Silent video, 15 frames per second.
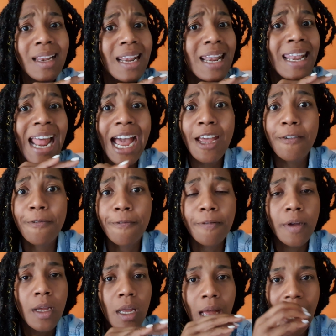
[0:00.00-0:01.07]
Life,
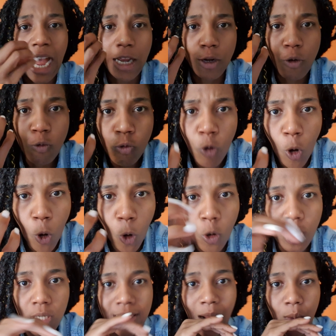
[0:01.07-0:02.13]
the
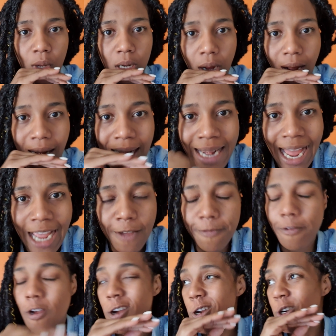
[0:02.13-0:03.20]
road that we call life,
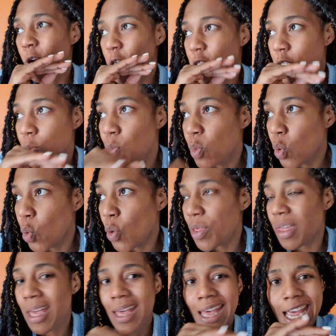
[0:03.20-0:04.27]
not smooth,
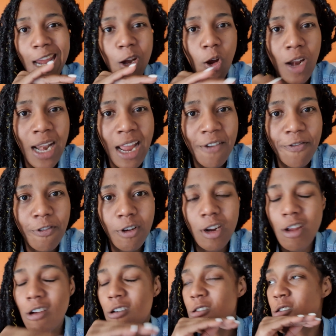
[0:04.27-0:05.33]
it not level,
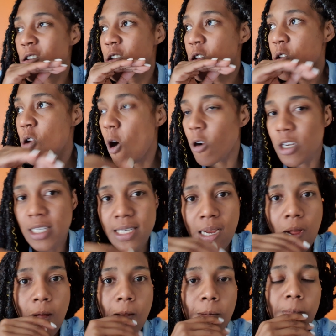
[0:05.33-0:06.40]
none
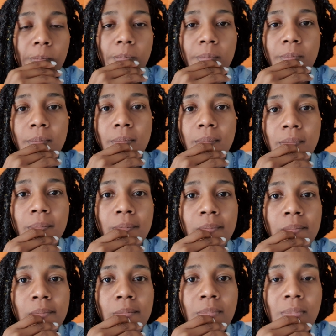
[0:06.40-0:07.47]
tall.
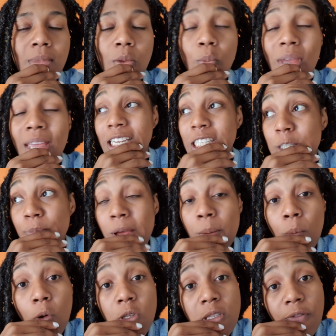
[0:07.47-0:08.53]
We spend
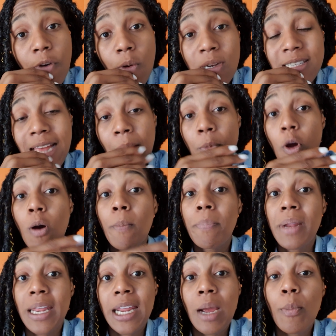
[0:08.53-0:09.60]
most of our time
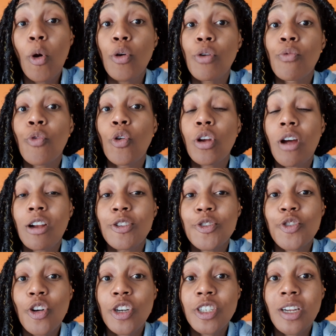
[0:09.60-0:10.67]
complaining about the road
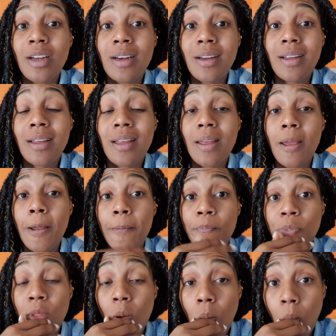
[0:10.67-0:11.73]
construction,
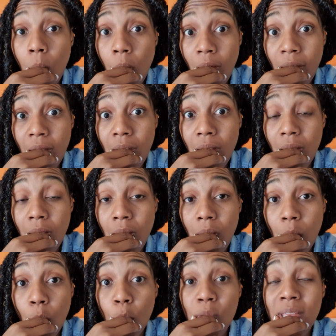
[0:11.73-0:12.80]
or
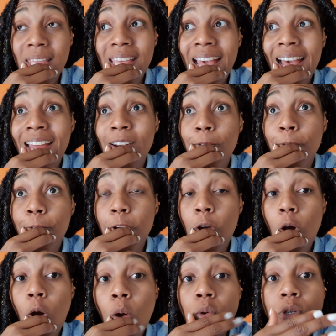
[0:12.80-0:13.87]
we can figure
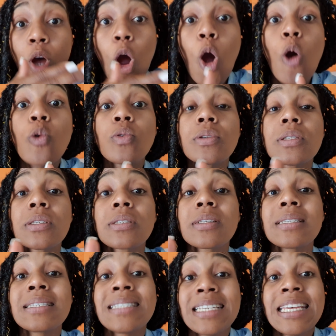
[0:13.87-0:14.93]
out how to
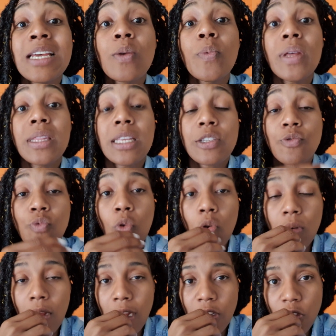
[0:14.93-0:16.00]
deal with this
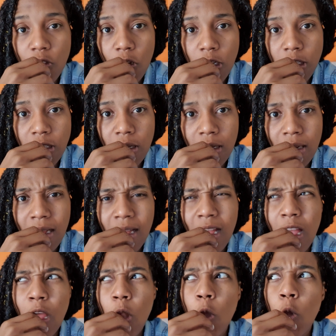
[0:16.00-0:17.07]
road construction,
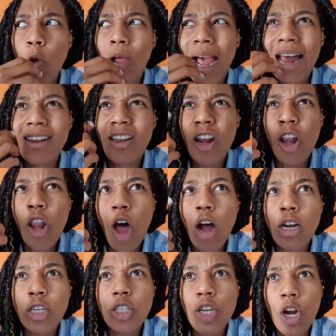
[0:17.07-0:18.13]
look at the
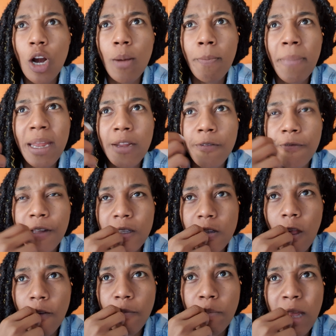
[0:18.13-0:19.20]
long-term benefits
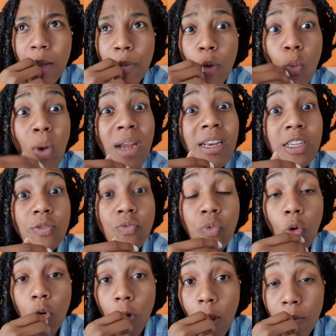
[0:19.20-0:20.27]
of maybe when this
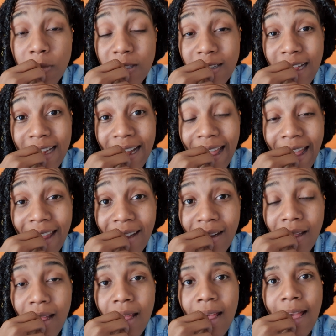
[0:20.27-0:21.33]
road comes to an end,
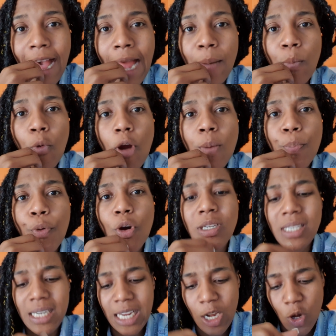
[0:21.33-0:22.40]
and more
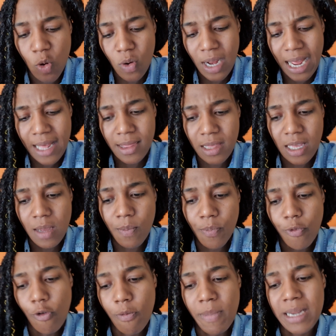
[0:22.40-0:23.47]
importantly, look at the
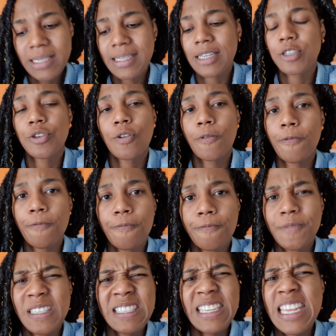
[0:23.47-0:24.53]
improvements that you're
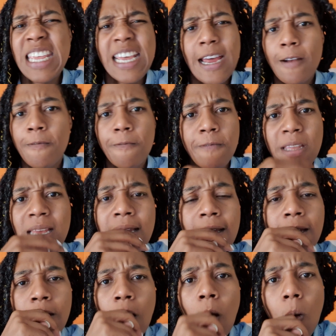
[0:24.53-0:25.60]
seeing and
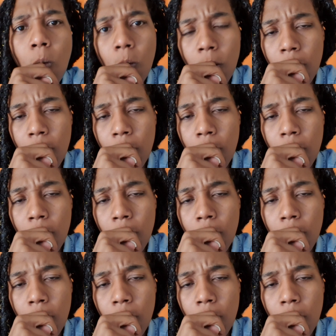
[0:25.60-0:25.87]
feeling now.